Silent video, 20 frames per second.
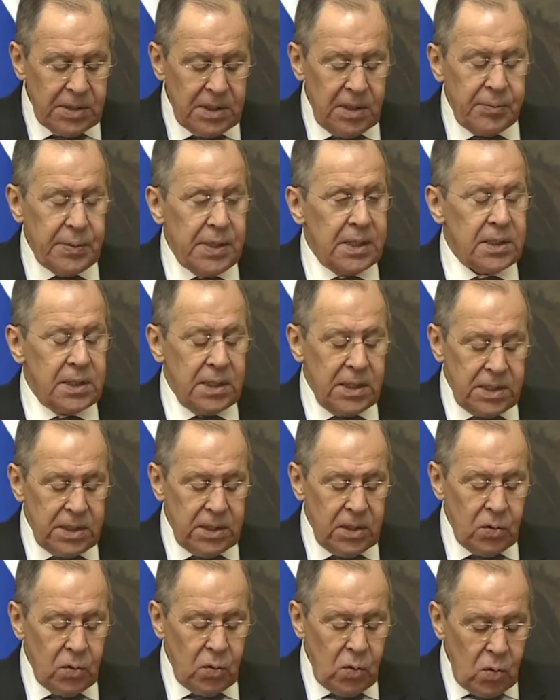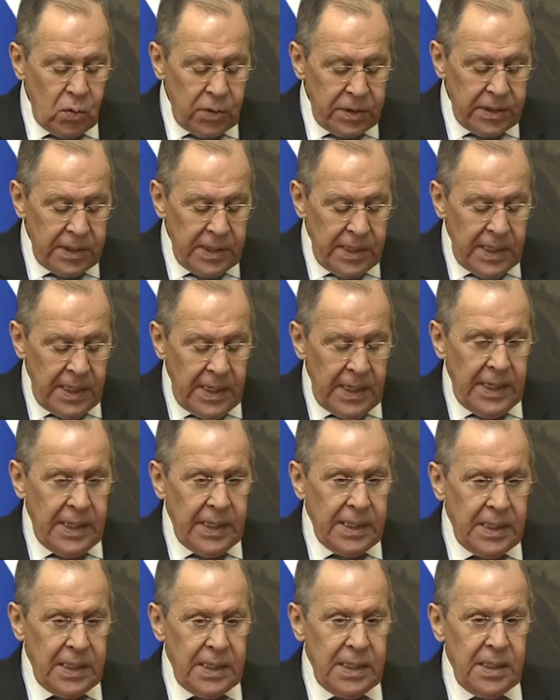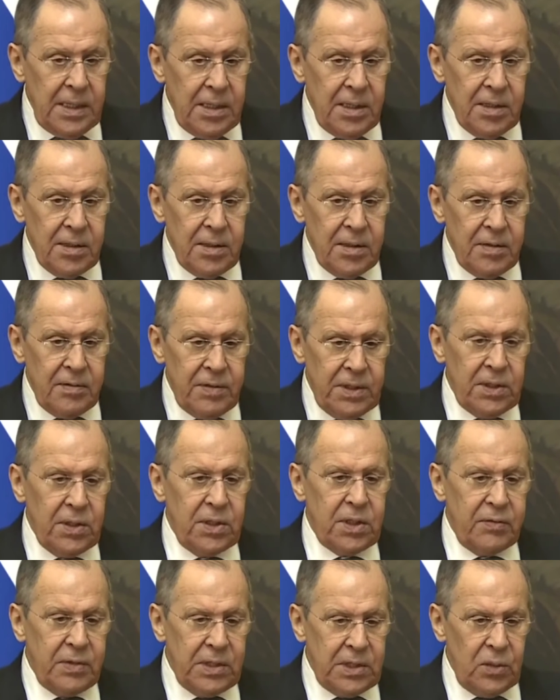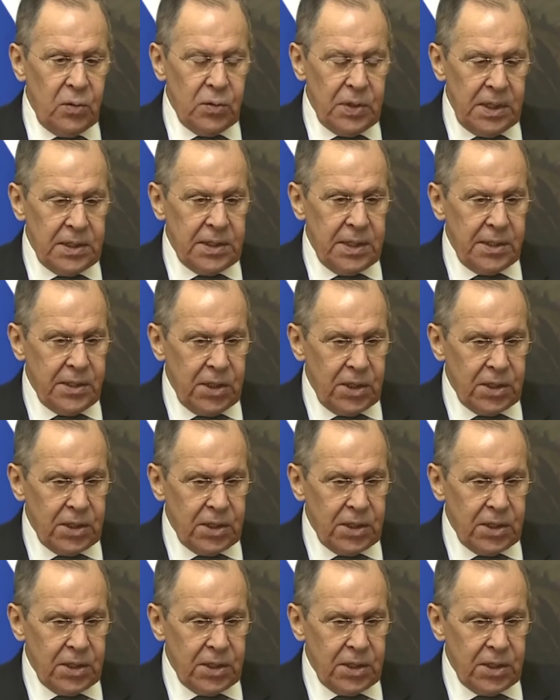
has become a non-permanent Security Council member.